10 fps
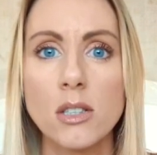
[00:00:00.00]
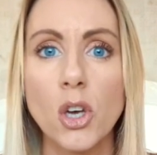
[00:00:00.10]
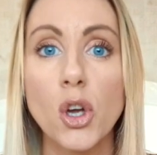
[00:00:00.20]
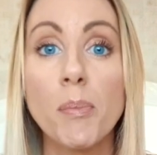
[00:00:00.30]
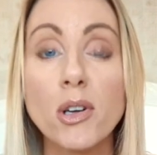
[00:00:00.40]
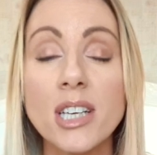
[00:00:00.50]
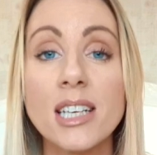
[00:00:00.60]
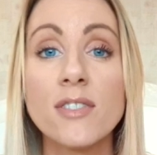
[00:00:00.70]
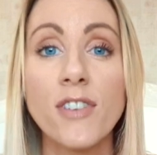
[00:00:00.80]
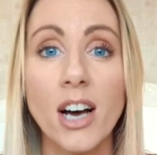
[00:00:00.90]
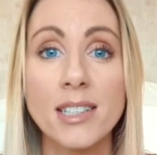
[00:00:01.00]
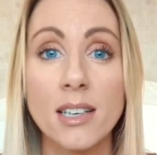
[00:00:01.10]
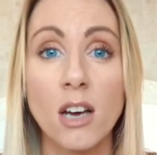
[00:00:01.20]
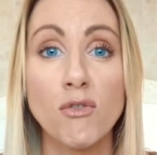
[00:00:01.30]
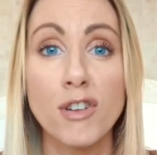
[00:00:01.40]
So your body is
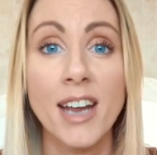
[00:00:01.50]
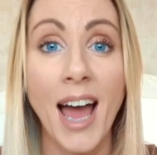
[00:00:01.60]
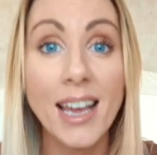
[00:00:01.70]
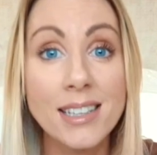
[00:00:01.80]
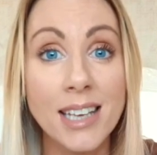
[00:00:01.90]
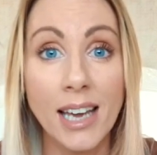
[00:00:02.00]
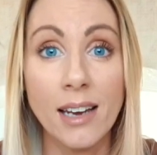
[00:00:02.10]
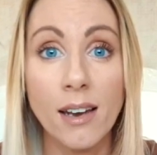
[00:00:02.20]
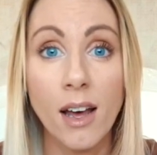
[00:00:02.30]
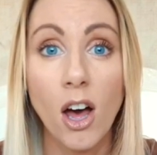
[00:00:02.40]
fighting and reacting